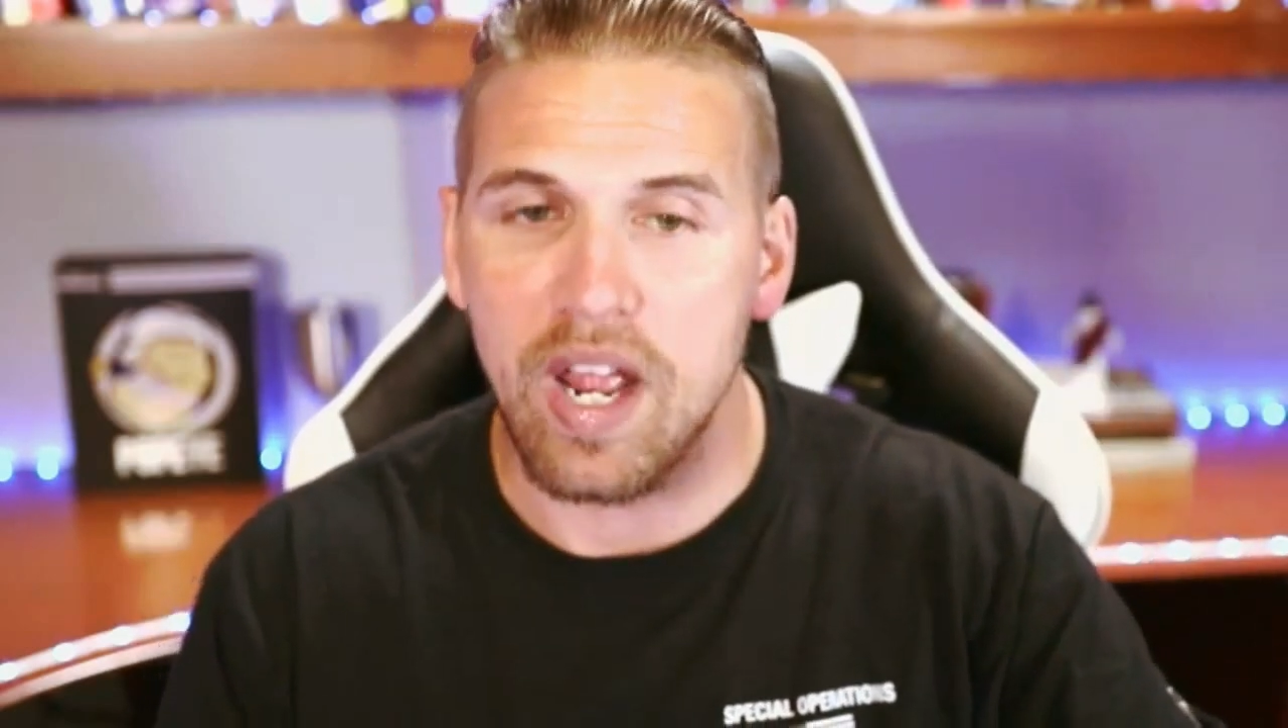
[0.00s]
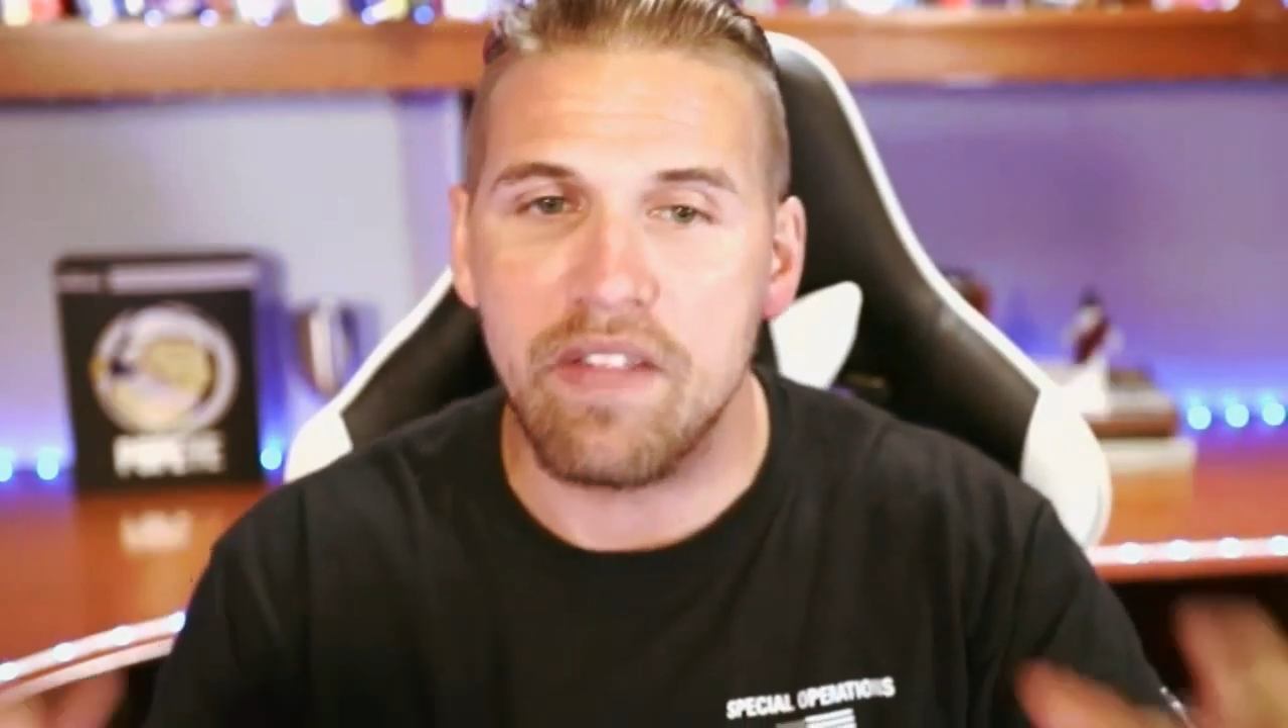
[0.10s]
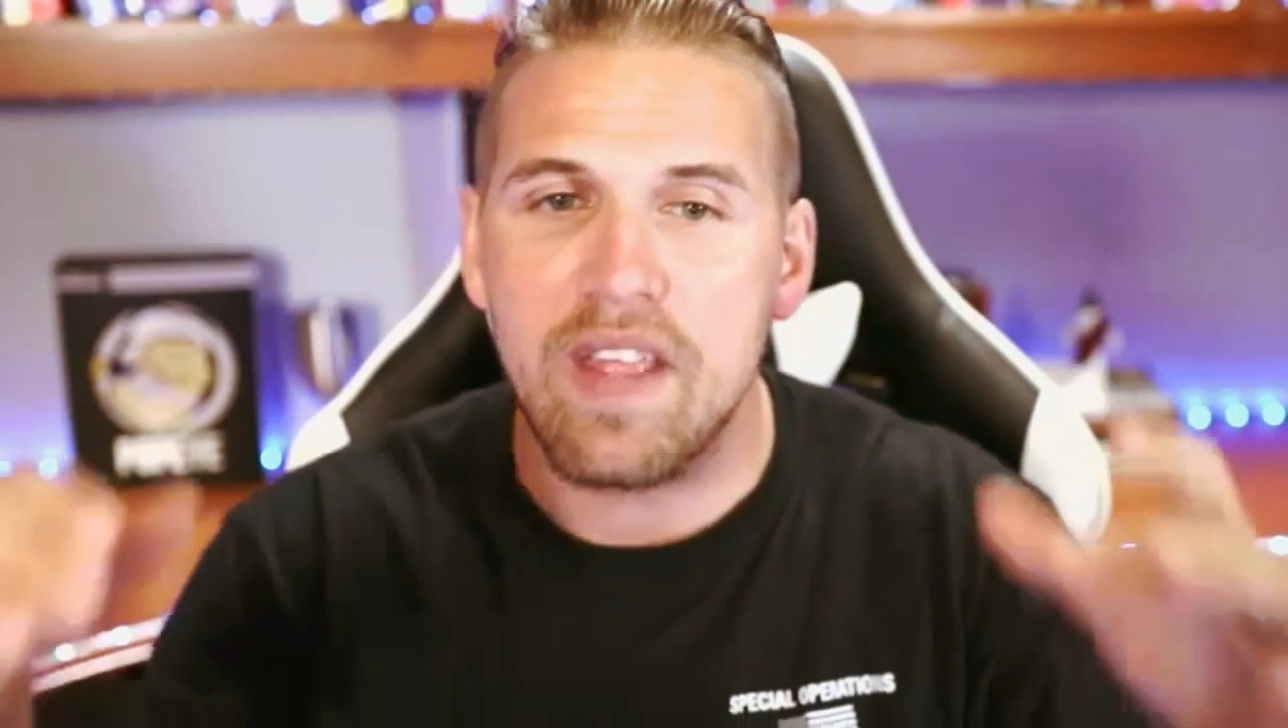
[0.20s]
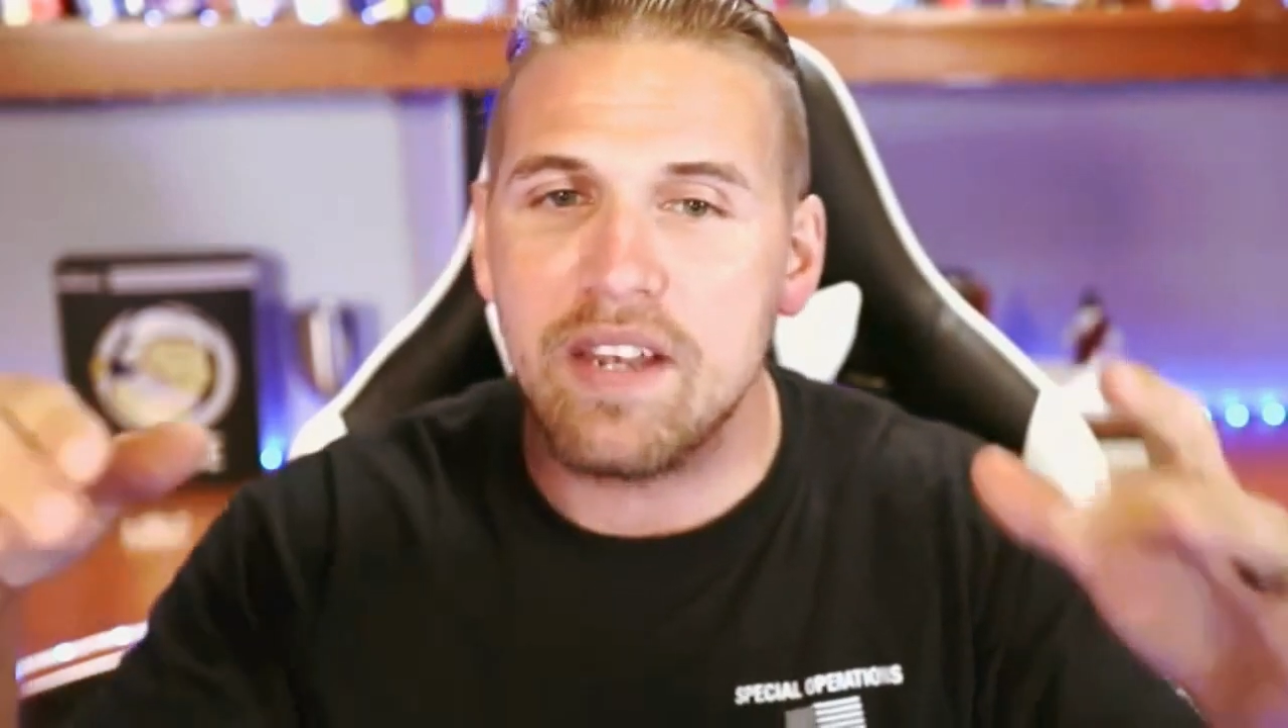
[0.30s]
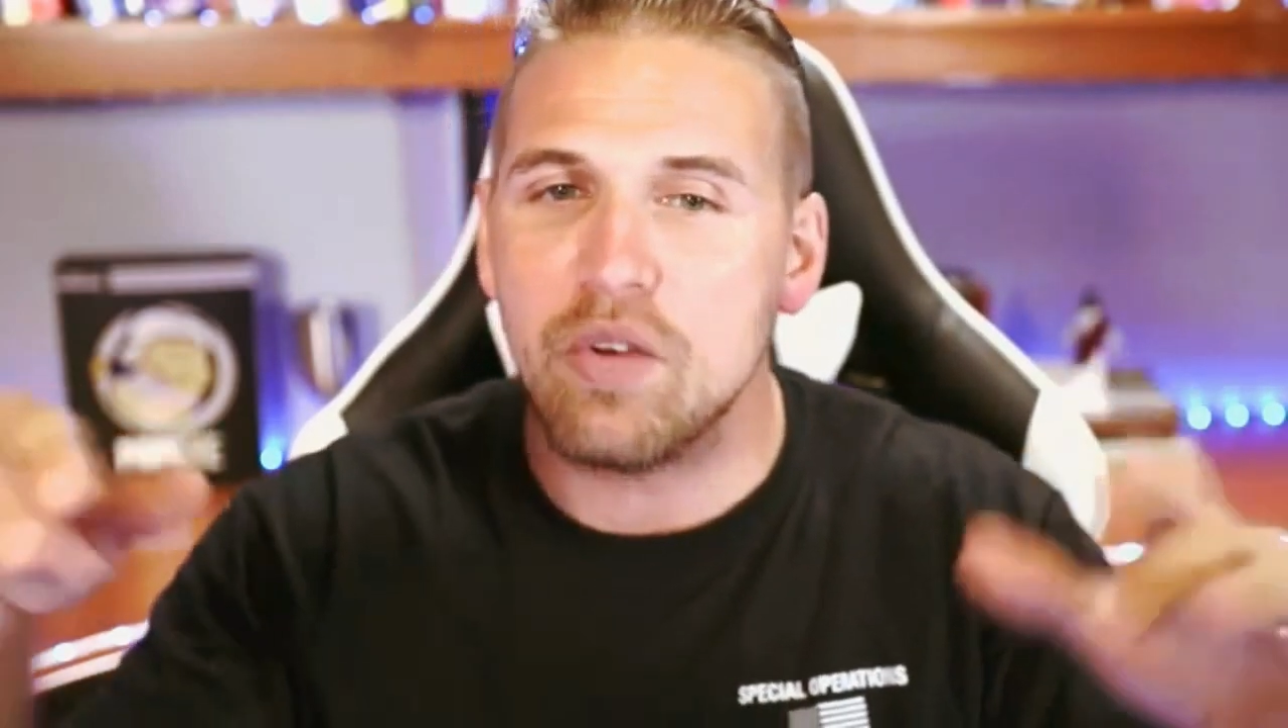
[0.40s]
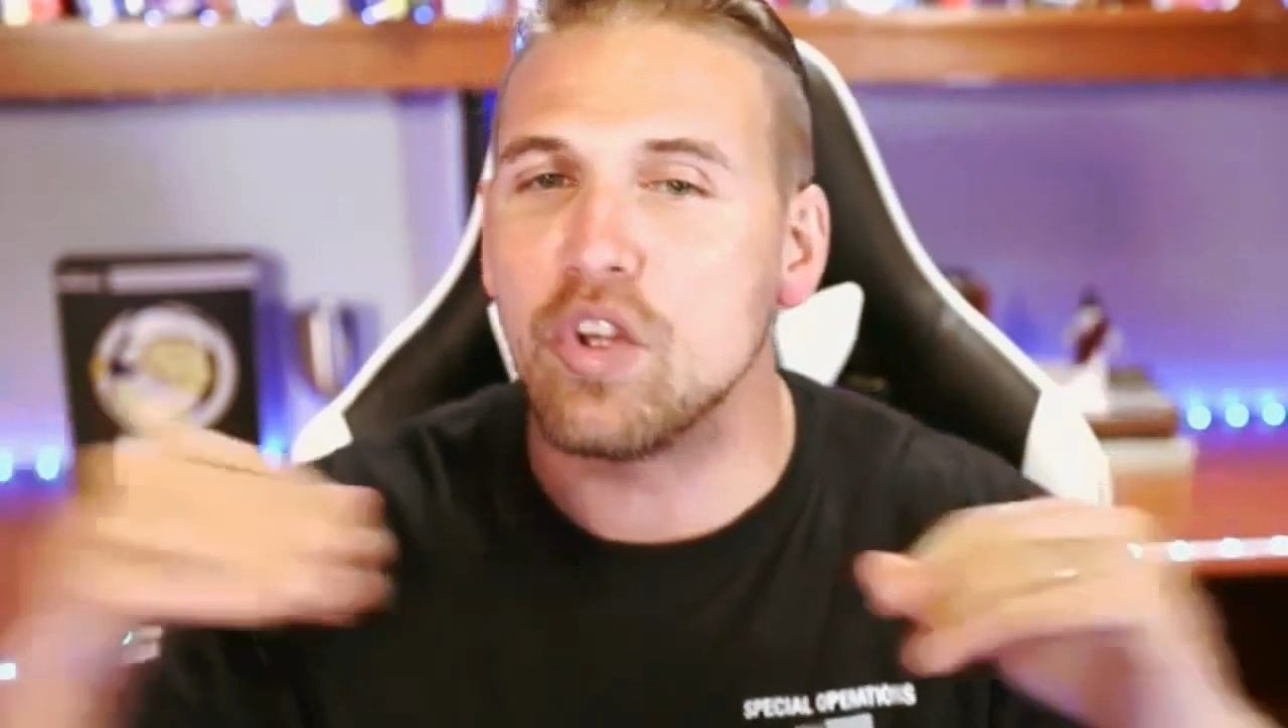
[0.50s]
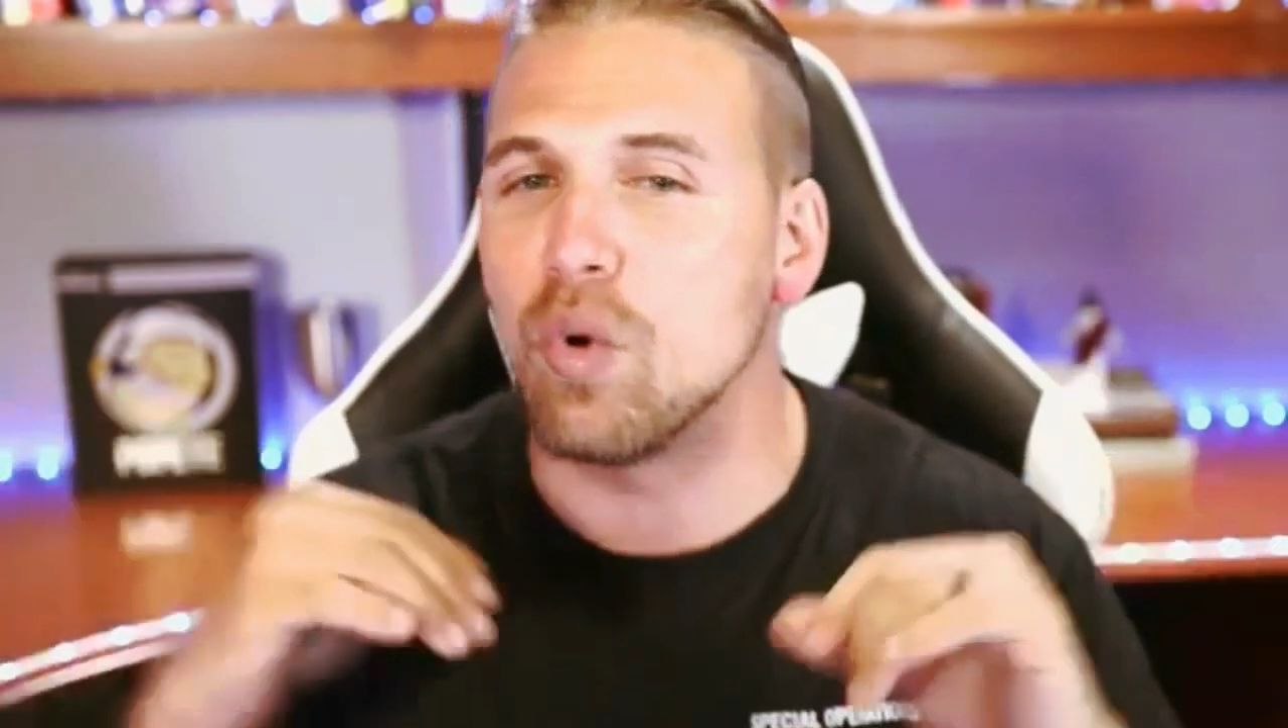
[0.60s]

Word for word: And then, you know